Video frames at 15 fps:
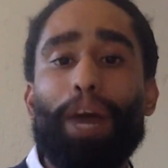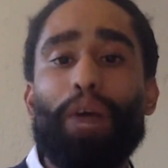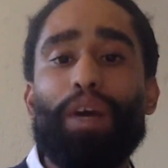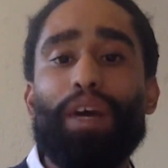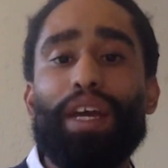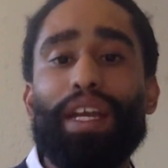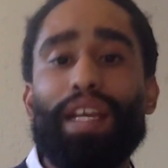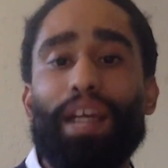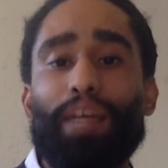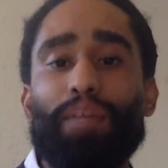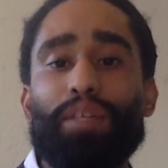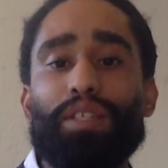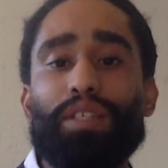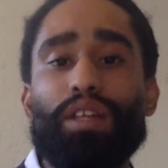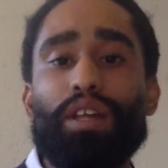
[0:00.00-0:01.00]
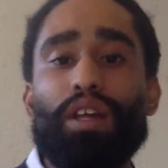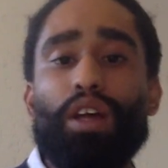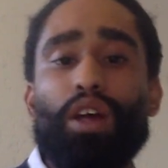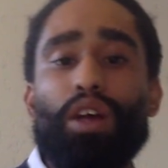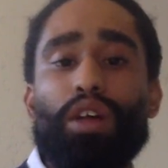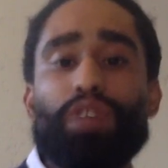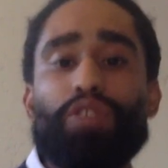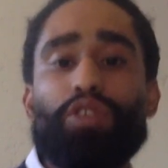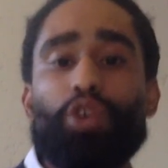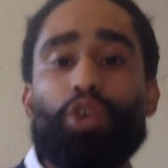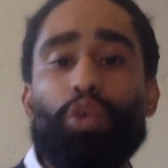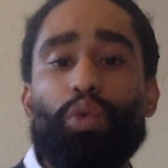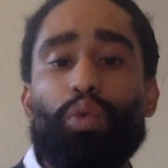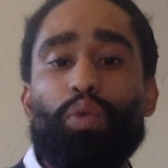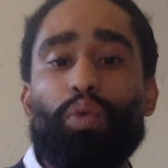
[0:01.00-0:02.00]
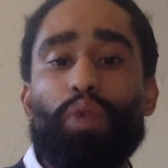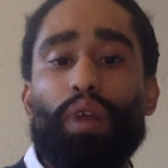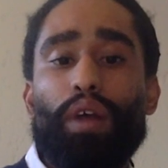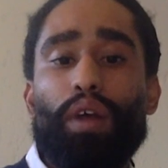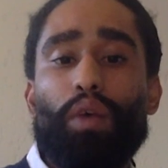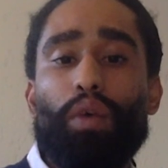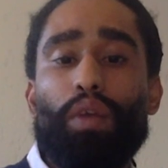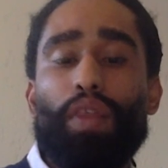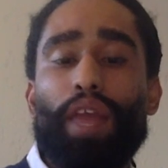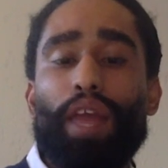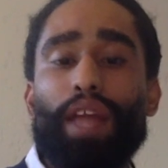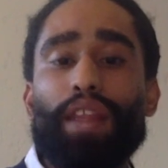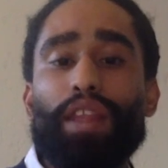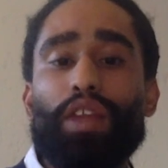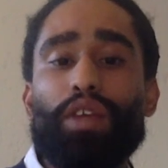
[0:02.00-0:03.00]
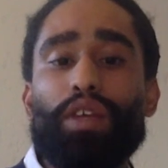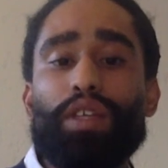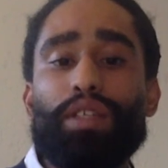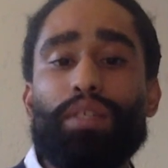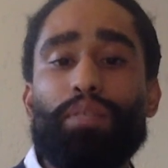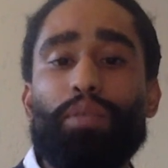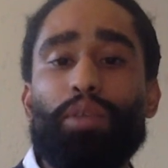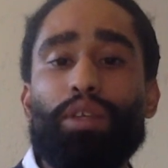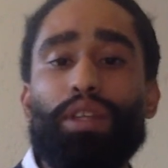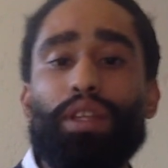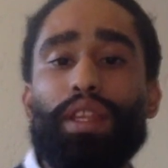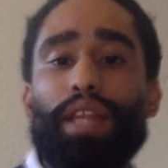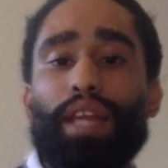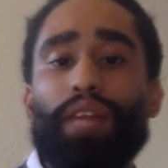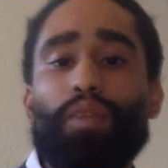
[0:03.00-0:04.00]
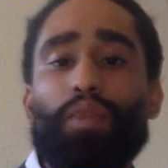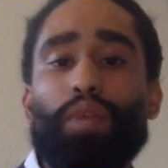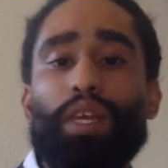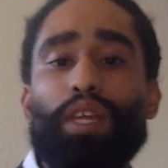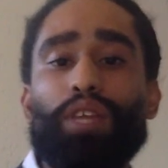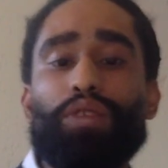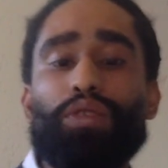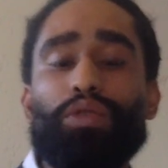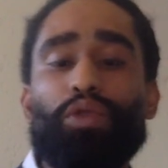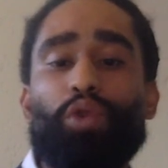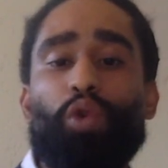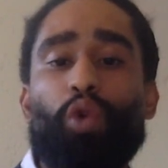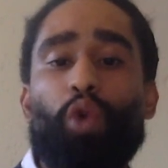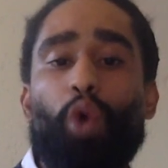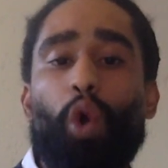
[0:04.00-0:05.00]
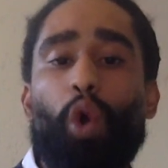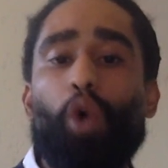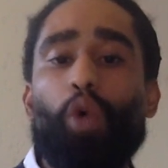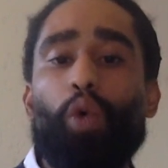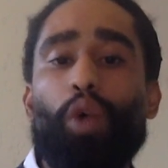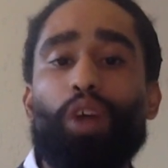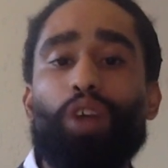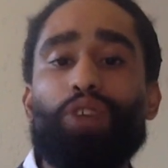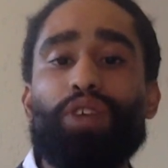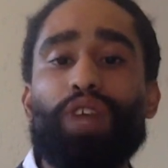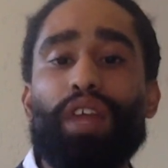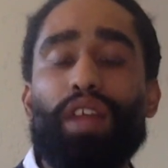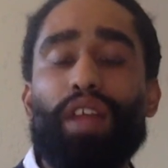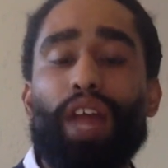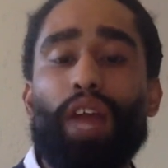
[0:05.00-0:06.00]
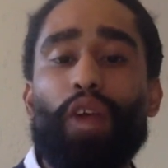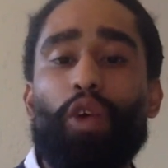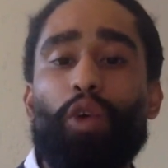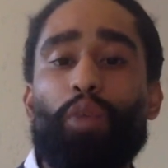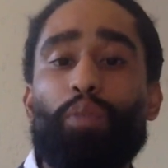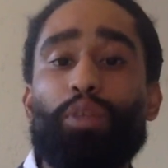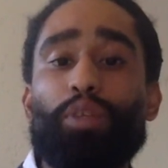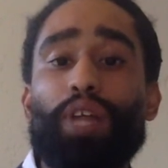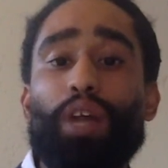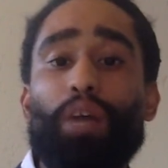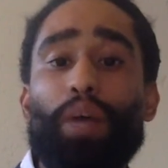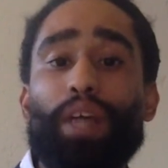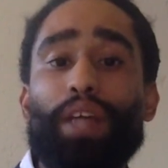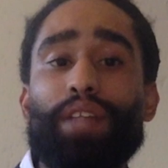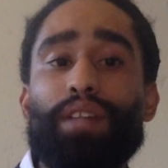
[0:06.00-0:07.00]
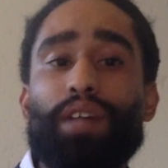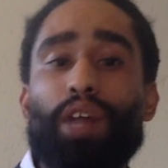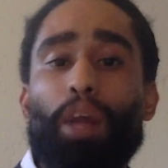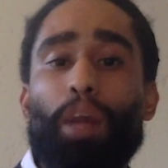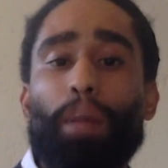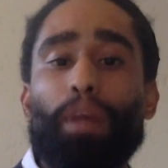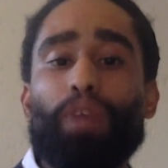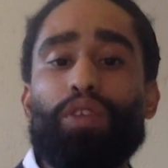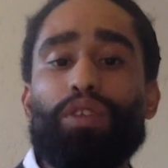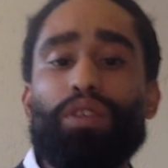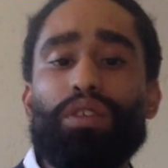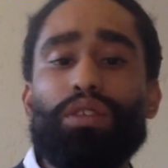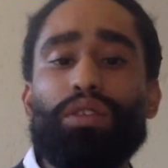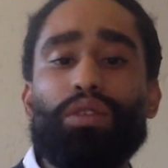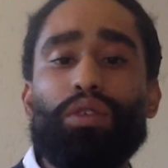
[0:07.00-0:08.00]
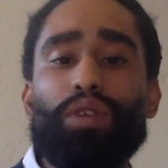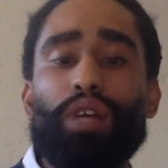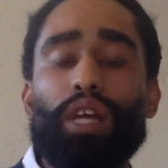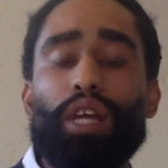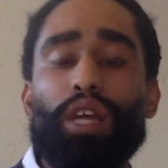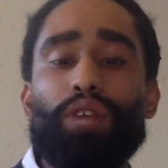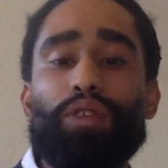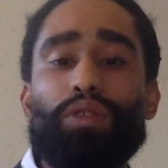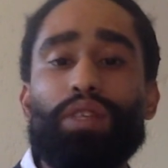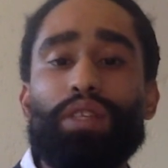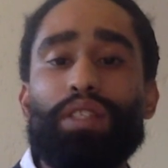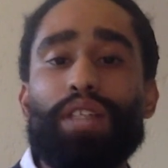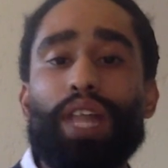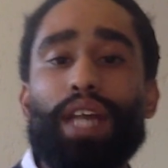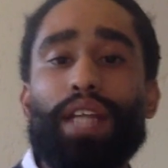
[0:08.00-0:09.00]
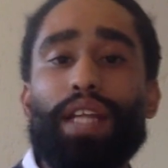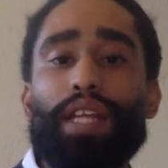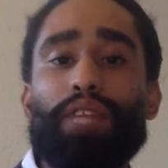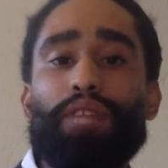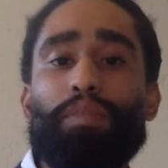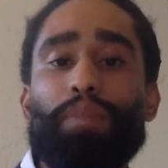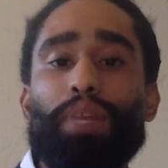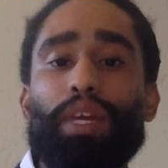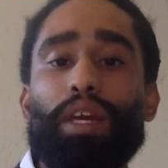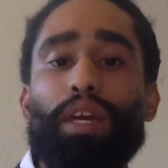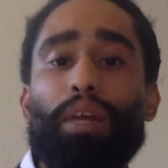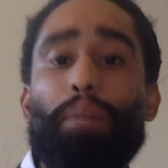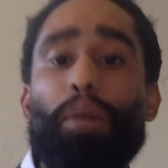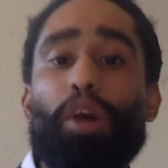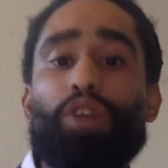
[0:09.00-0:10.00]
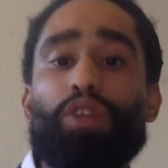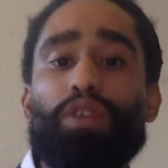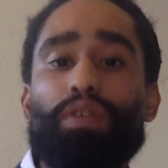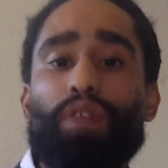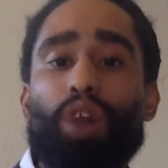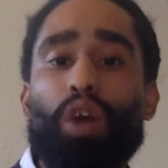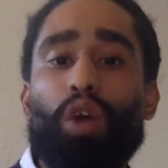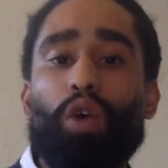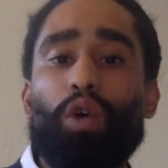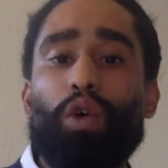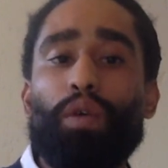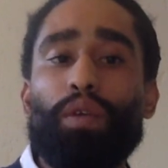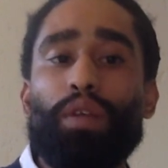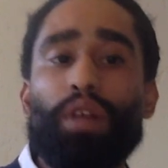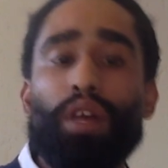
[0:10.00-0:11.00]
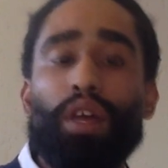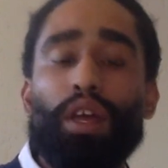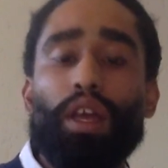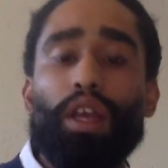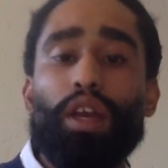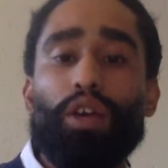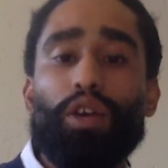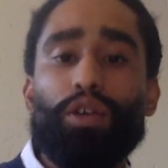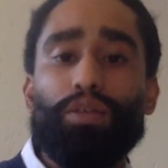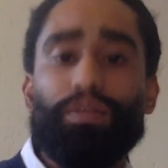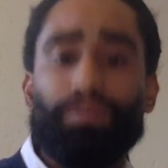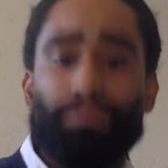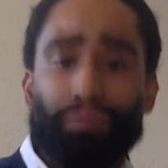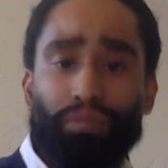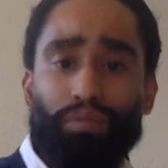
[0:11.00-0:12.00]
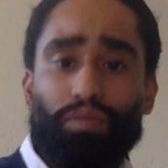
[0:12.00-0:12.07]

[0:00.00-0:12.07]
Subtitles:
power in numbers. So with that though, it's important that we need to all work together and all put our weight, but also to interact and to be a part of the whole you know